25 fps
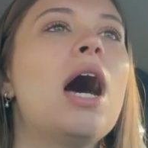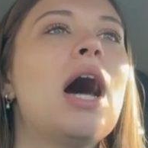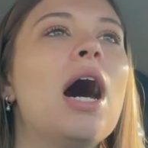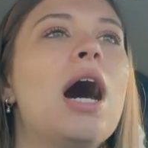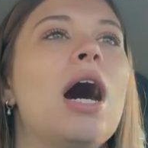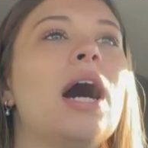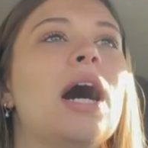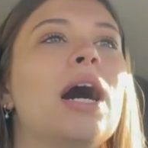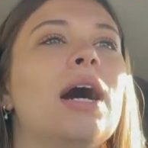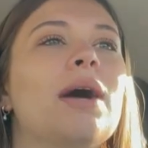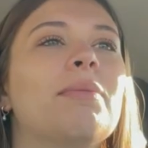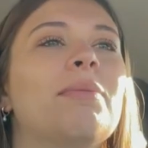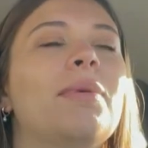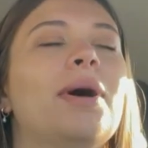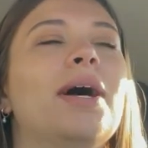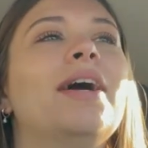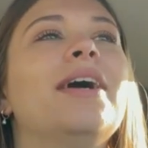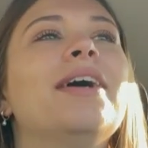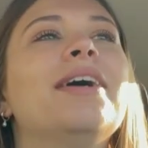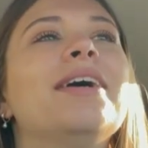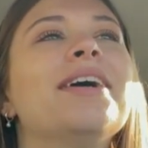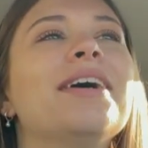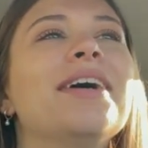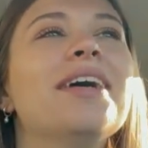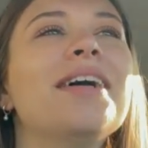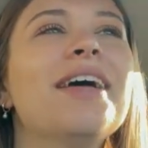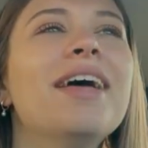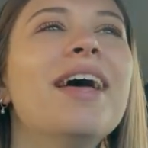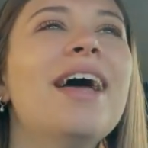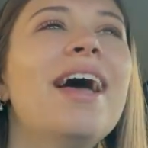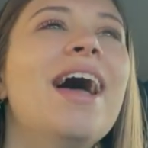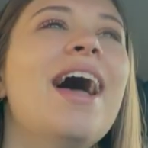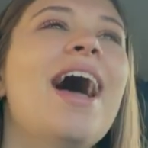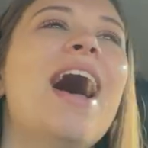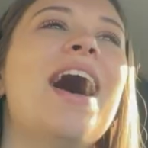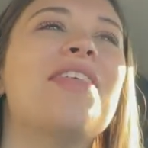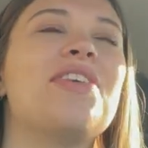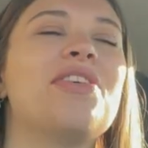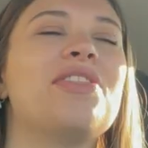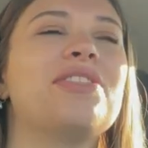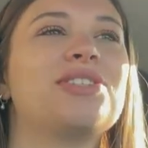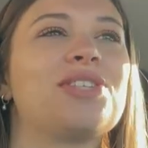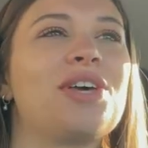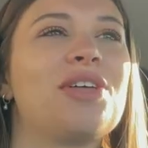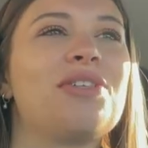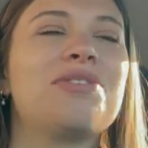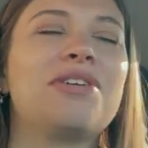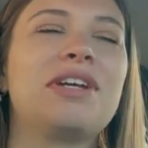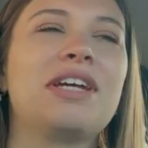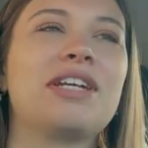Um, and then
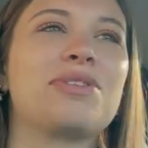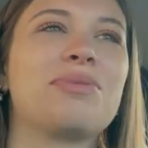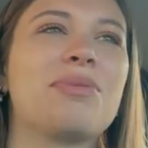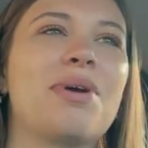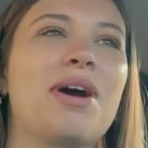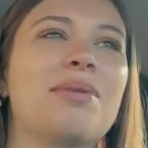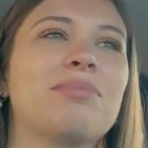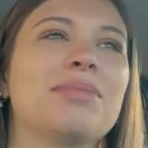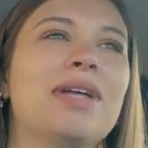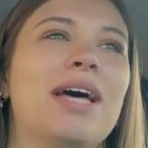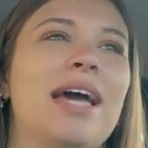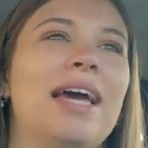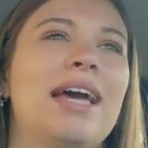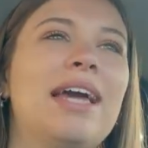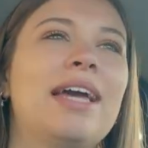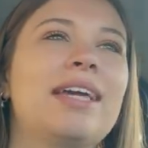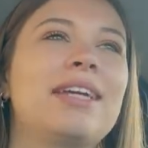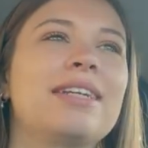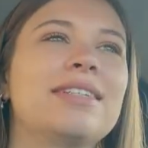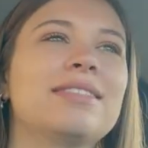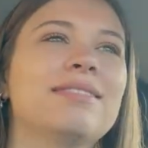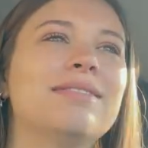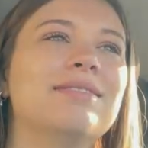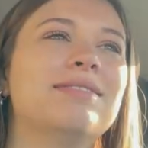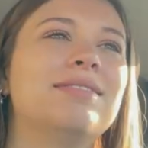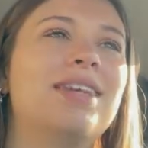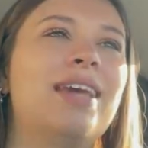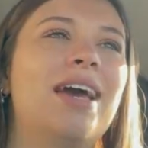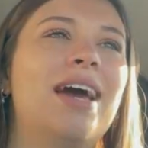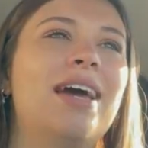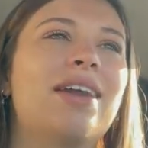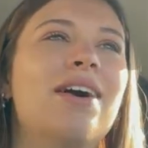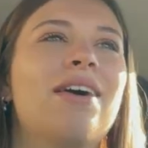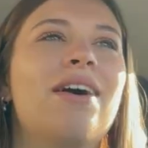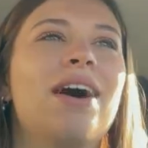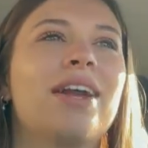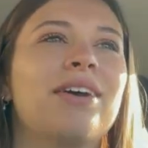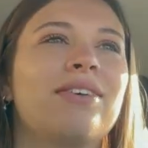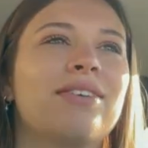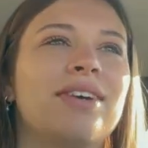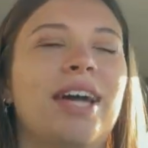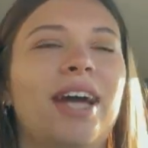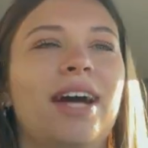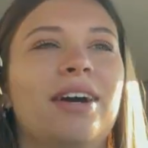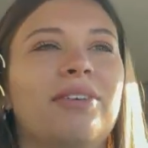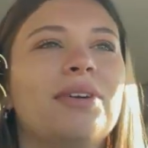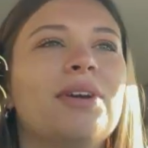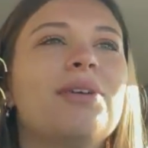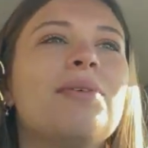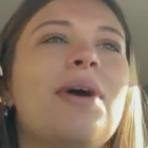there's other days where I'm like, yeah, no, I don't
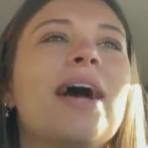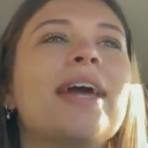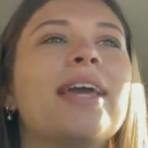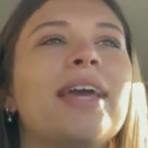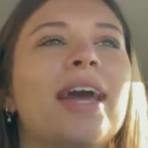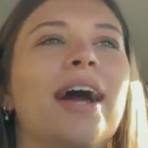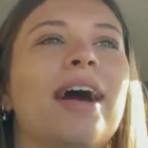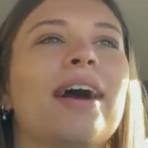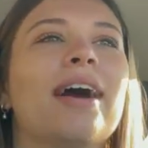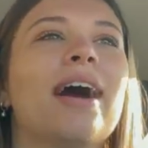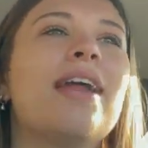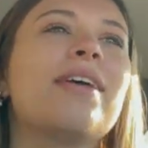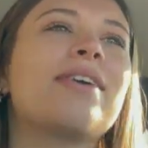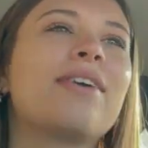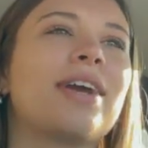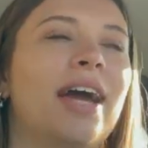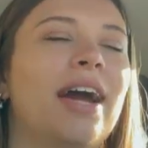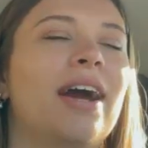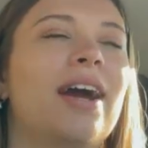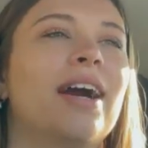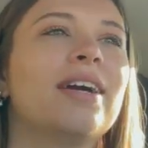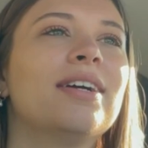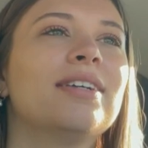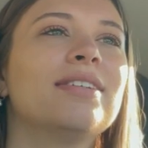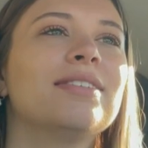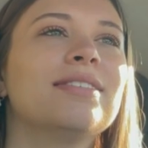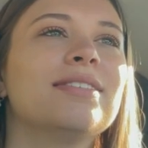care. What do I care? I don't care.